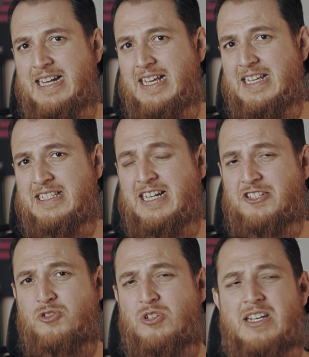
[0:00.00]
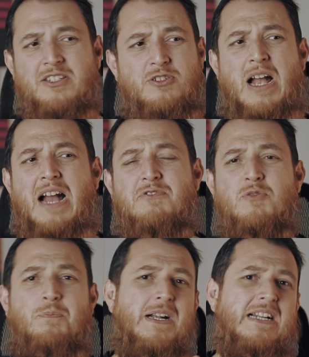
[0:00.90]
is that you have
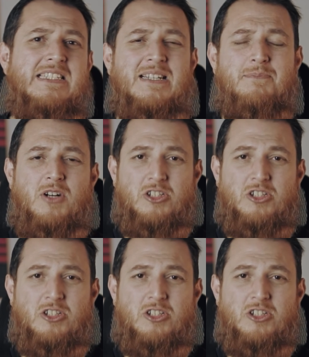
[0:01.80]
to build some